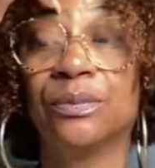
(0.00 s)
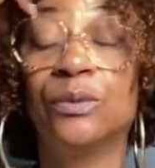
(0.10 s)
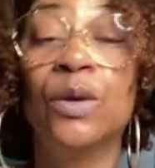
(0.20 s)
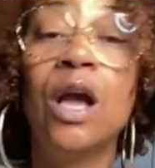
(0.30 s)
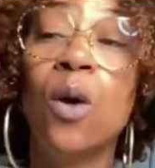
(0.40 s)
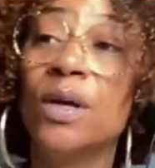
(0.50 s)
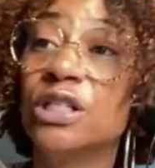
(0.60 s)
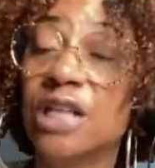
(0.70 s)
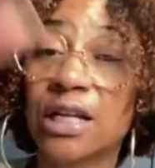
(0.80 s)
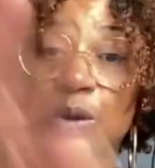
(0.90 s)
We always
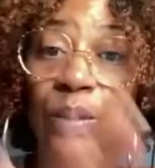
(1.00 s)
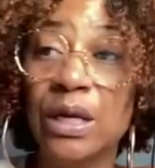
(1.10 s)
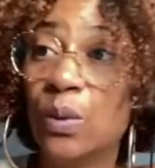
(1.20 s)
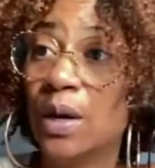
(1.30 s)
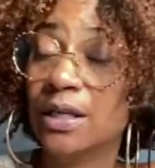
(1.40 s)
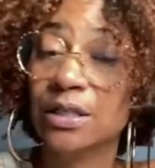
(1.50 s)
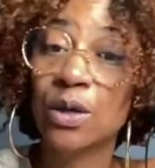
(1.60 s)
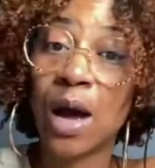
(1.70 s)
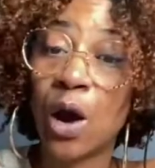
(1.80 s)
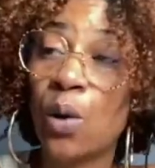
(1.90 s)
check the weak ones,
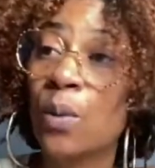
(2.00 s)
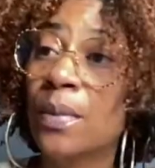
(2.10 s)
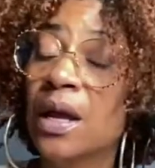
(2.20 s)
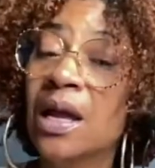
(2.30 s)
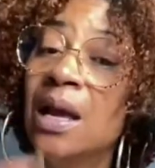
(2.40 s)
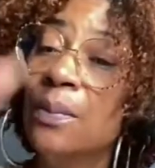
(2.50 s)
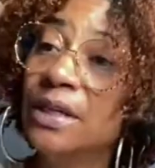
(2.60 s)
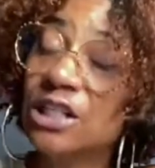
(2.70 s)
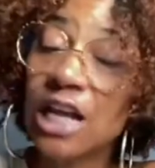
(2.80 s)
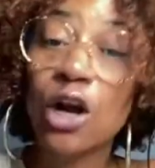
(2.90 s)
so I hope.
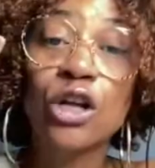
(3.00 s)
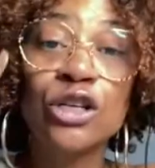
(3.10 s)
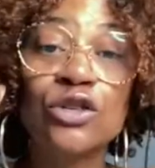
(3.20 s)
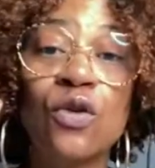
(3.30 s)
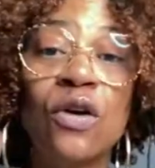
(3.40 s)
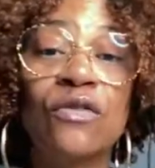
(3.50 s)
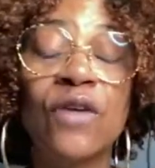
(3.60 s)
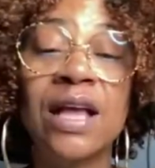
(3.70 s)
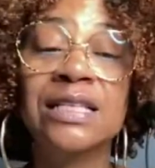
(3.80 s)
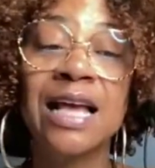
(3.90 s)
But check on your strong
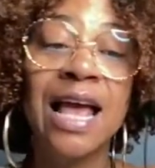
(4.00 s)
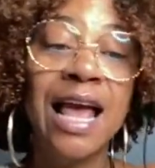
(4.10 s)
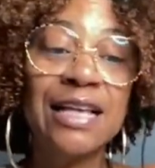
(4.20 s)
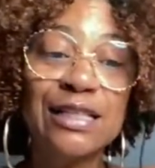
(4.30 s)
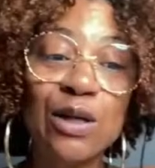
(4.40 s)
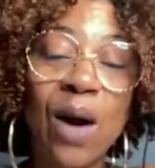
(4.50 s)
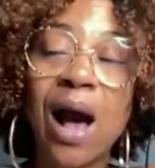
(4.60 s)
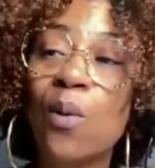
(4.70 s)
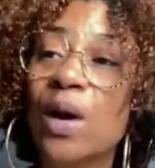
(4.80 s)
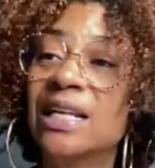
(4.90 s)
friends. And so
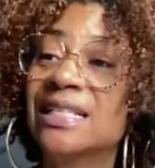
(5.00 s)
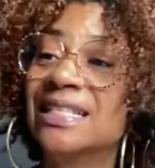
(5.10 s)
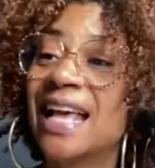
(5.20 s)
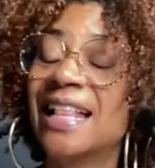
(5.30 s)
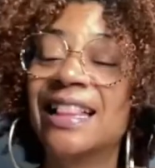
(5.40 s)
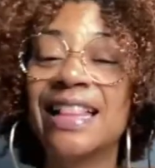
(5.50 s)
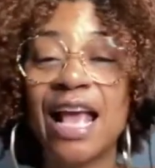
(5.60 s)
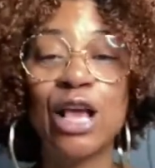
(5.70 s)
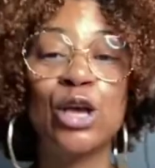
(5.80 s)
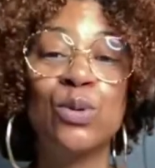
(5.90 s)
I want to say
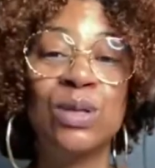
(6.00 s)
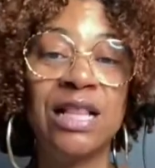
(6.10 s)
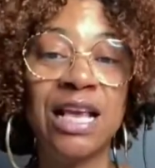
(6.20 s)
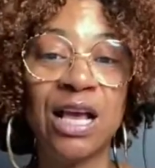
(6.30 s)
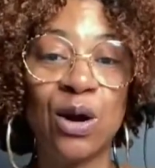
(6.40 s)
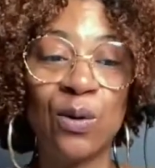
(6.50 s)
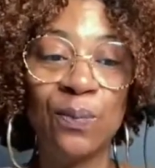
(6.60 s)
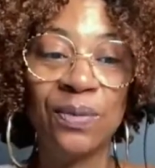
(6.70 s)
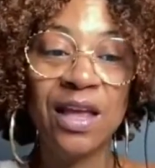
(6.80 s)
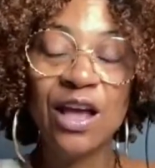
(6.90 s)
thank you, Theo,
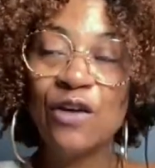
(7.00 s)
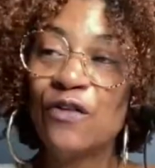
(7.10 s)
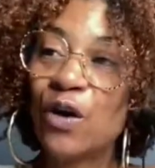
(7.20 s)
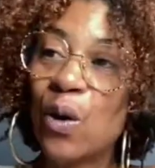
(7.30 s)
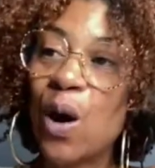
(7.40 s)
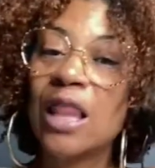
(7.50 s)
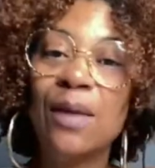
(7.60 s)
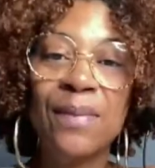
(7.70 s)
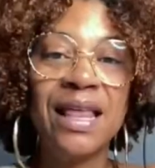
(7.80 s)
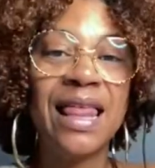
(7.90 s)
for
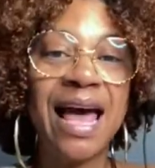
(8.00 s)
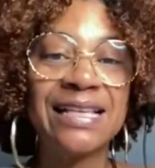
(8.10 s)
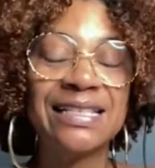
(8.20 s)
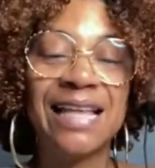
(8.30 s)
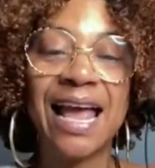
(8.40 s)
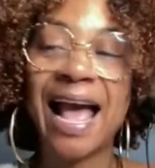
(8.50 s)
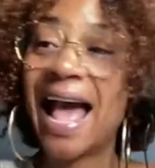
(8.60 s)
calling me last night.